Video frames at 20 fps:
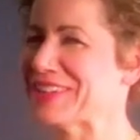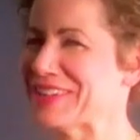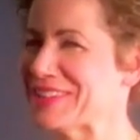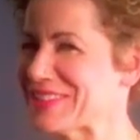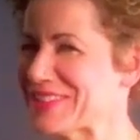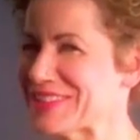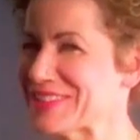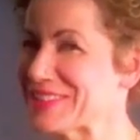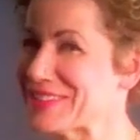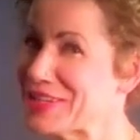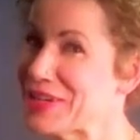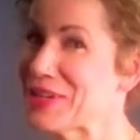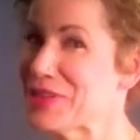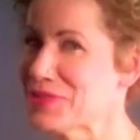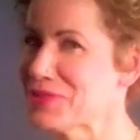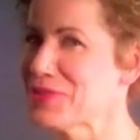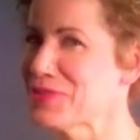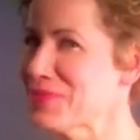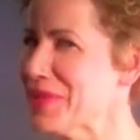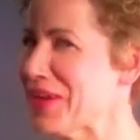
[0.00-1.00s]
else.
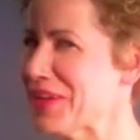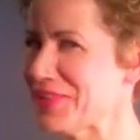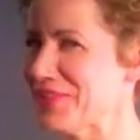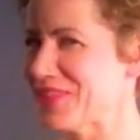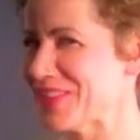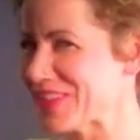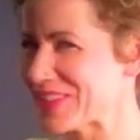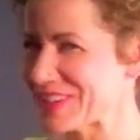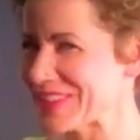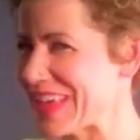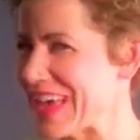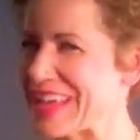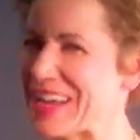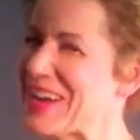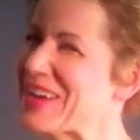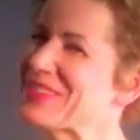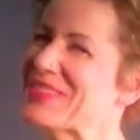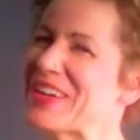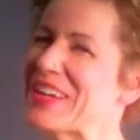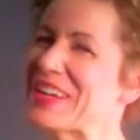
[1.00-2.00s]
You might have figured that
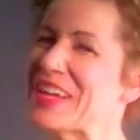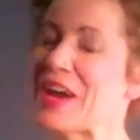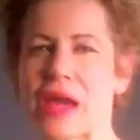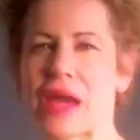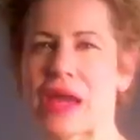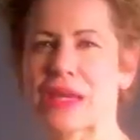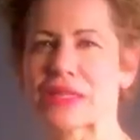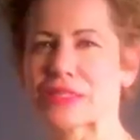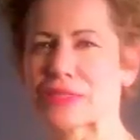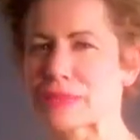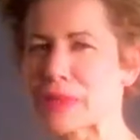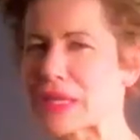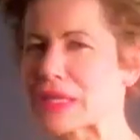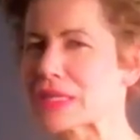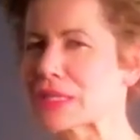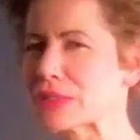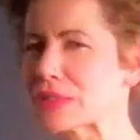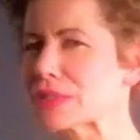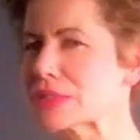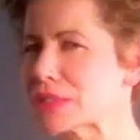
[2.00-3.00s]
out by now. As my
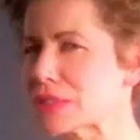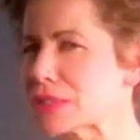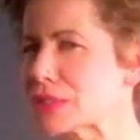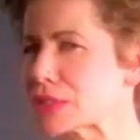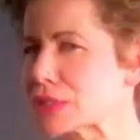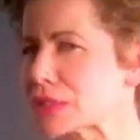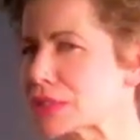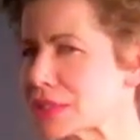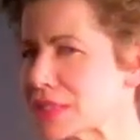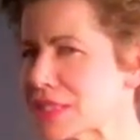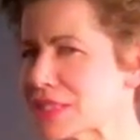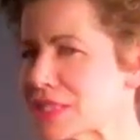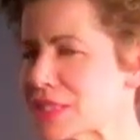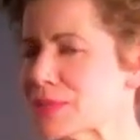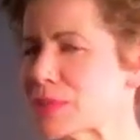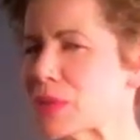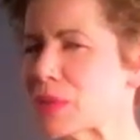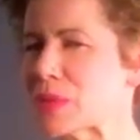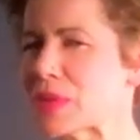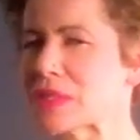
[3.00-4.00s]
little sister said to
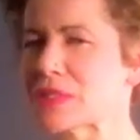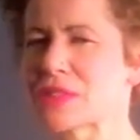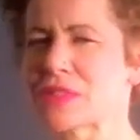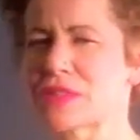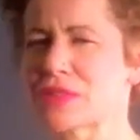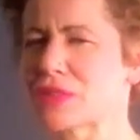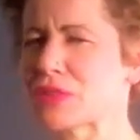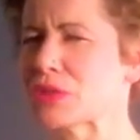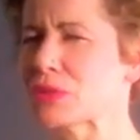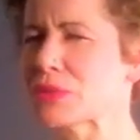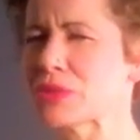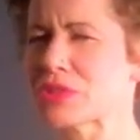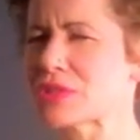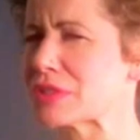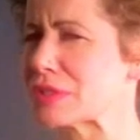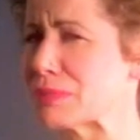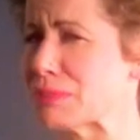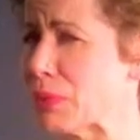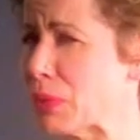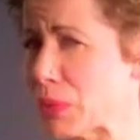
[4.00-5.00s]
me once, you were
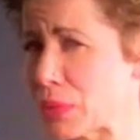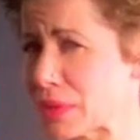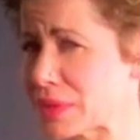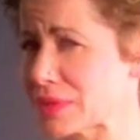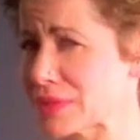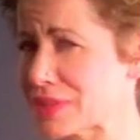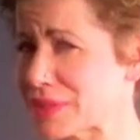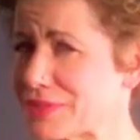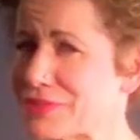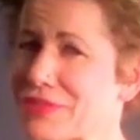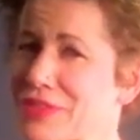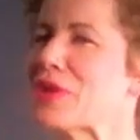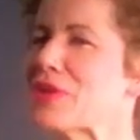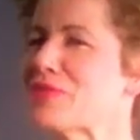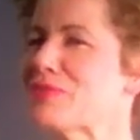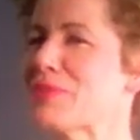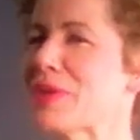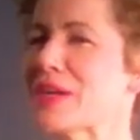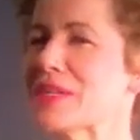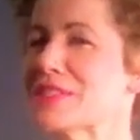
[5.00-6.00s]
just born different.
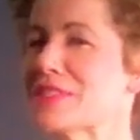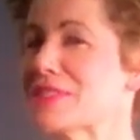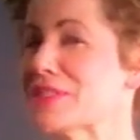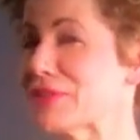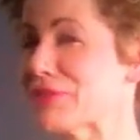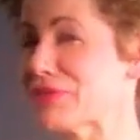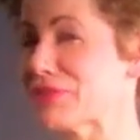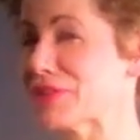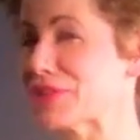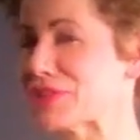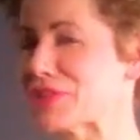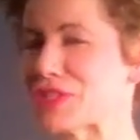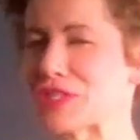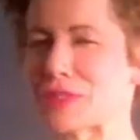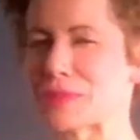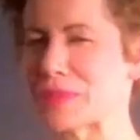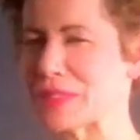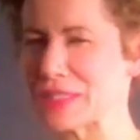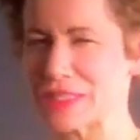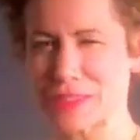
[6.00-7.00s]
If by different
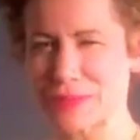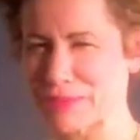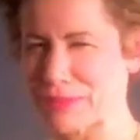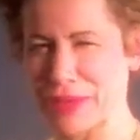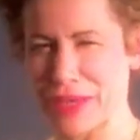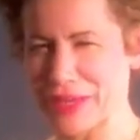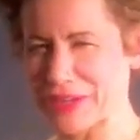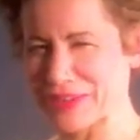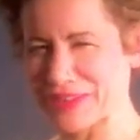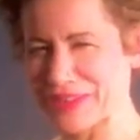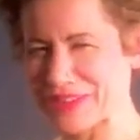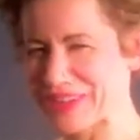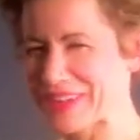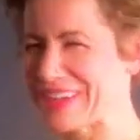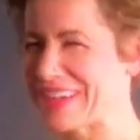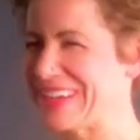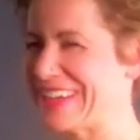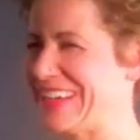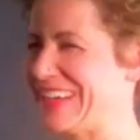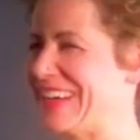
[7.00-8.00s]
she means better.
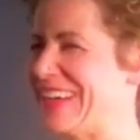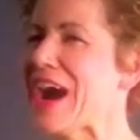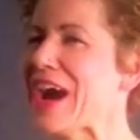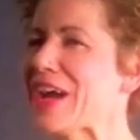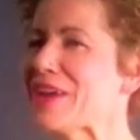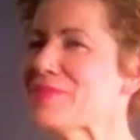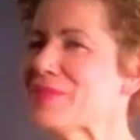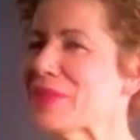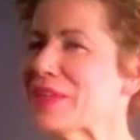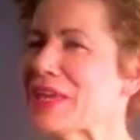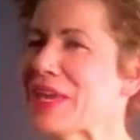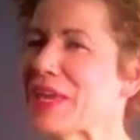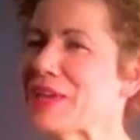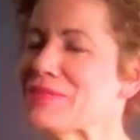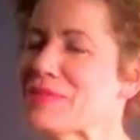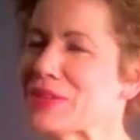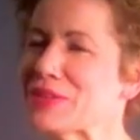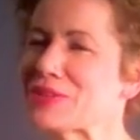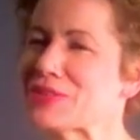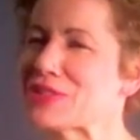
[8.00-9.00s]
I
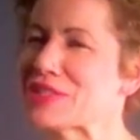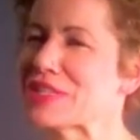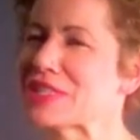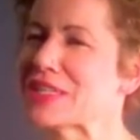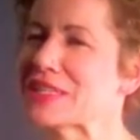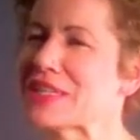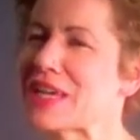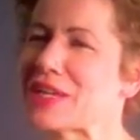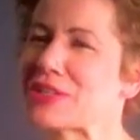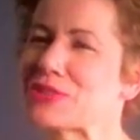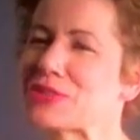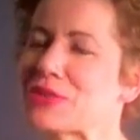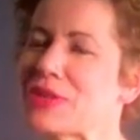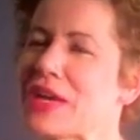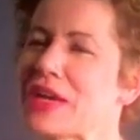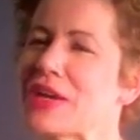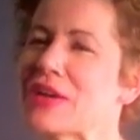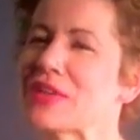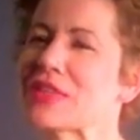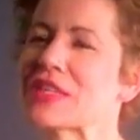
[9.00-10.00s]
became interested in natural
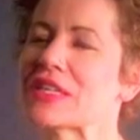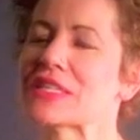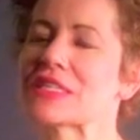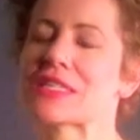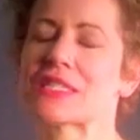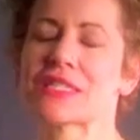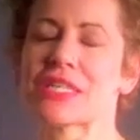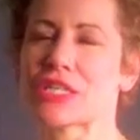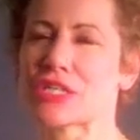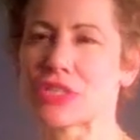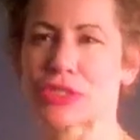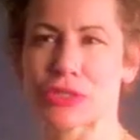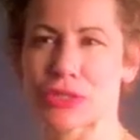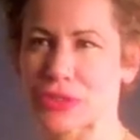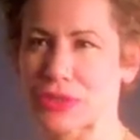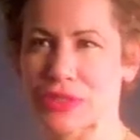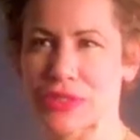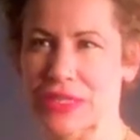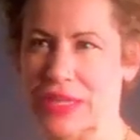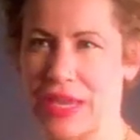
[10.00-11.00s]
health at such an
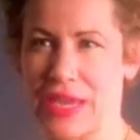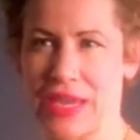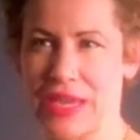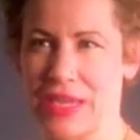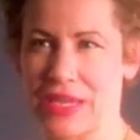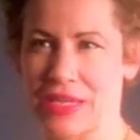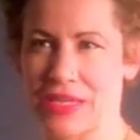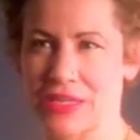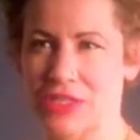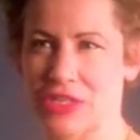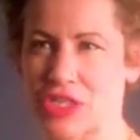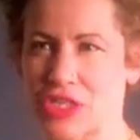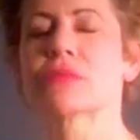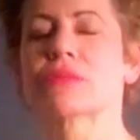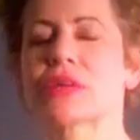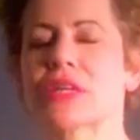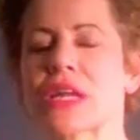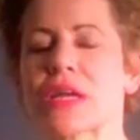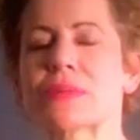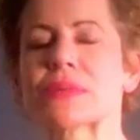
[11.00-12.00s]
early age.
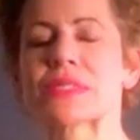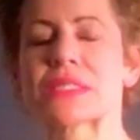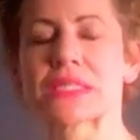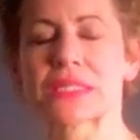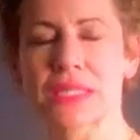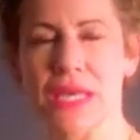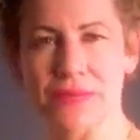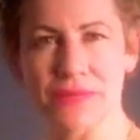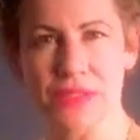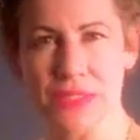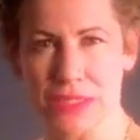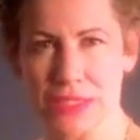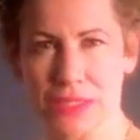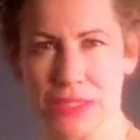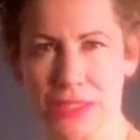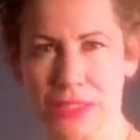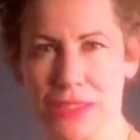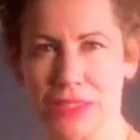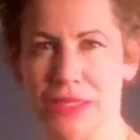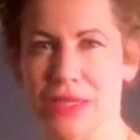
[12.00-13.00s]
When I was
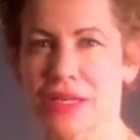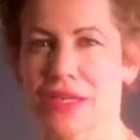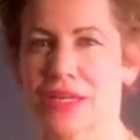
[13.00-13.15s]
17,